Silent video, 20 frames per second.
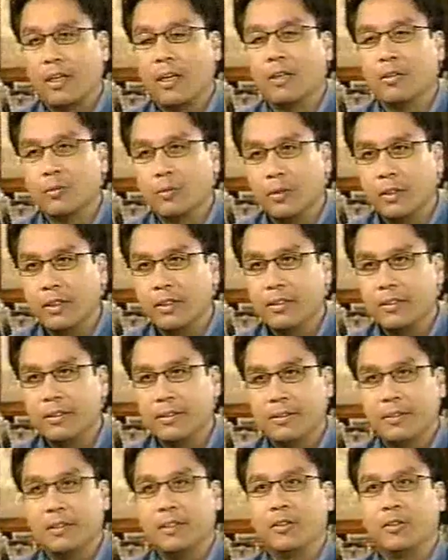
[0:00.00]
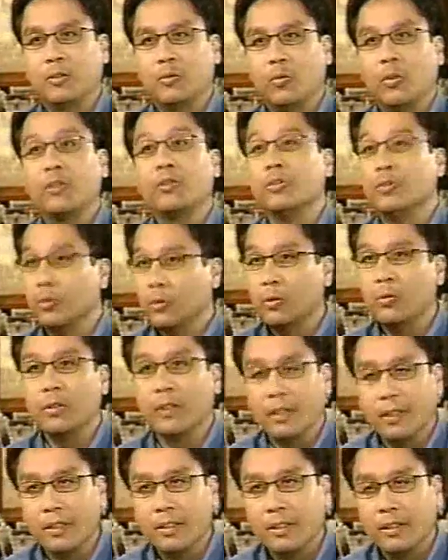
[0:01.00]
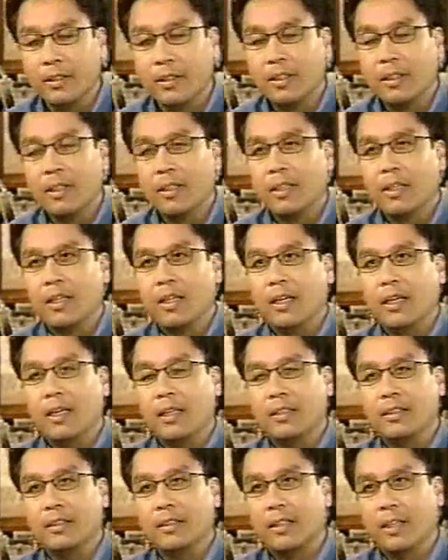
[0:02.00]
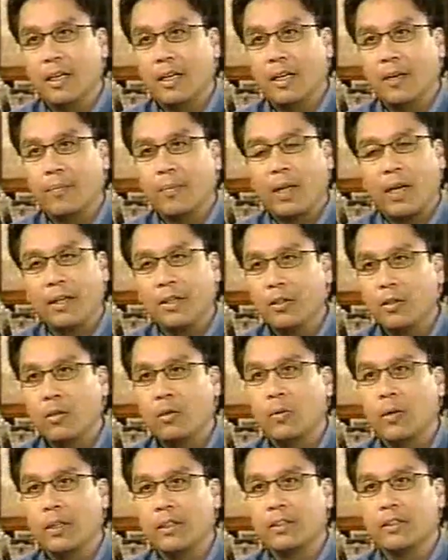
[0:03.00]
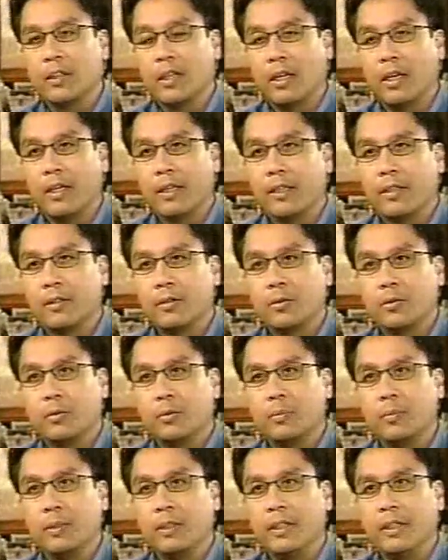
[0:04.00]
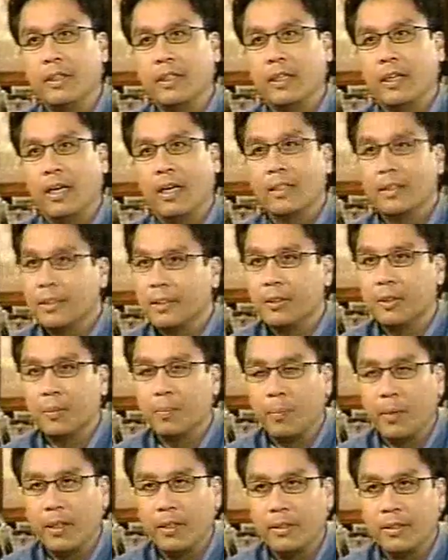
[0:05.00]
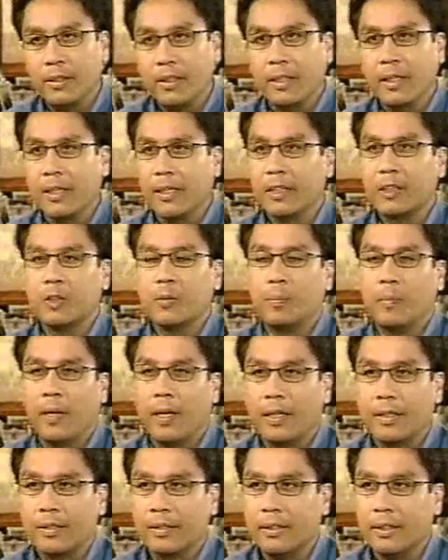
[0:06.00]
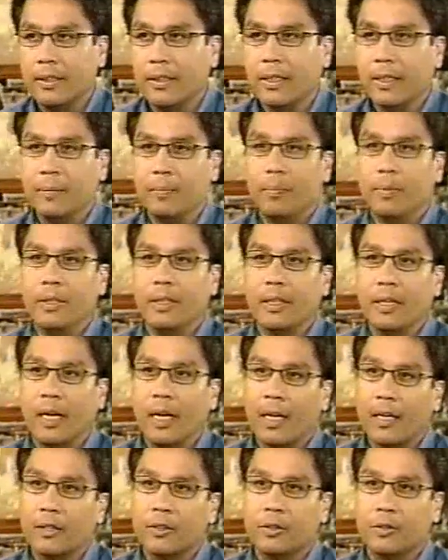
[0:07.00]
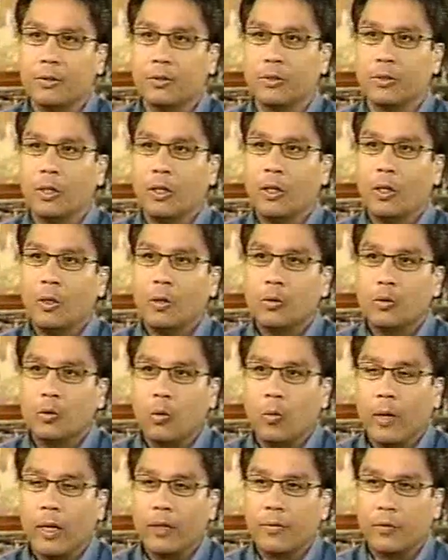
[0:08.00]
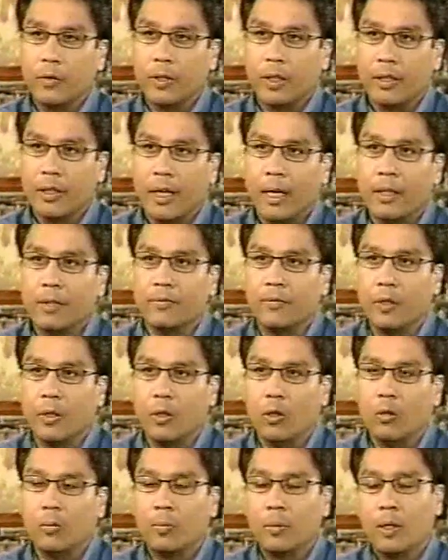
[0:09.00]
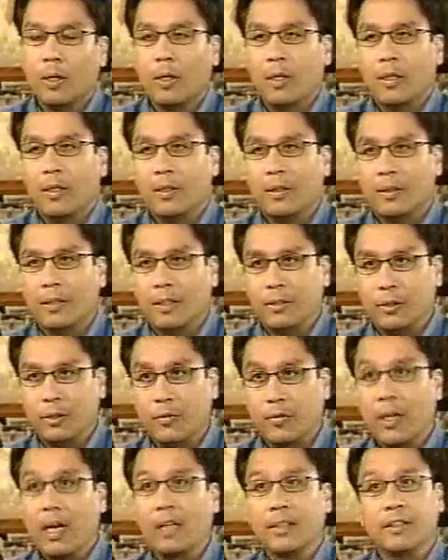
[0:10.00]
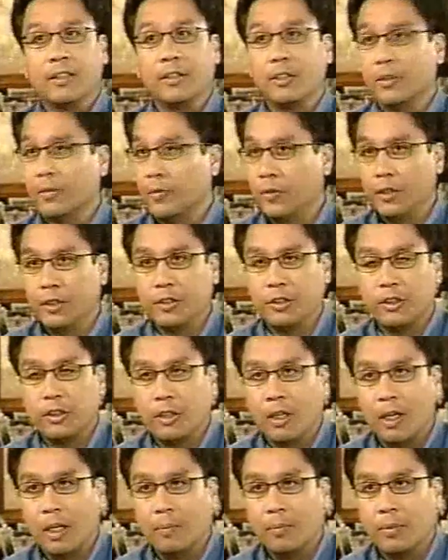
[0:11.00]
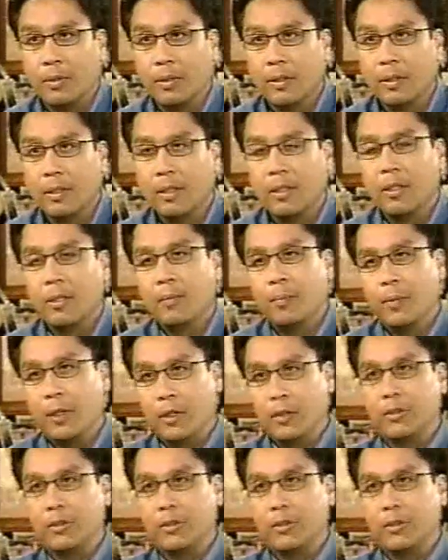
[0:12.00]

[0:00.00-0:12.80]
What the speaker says: or what you start out with, it's what you do with it. And I know what it's like to be anticipating and expecting and being anxious to wait for that envelope that you've gotten your first job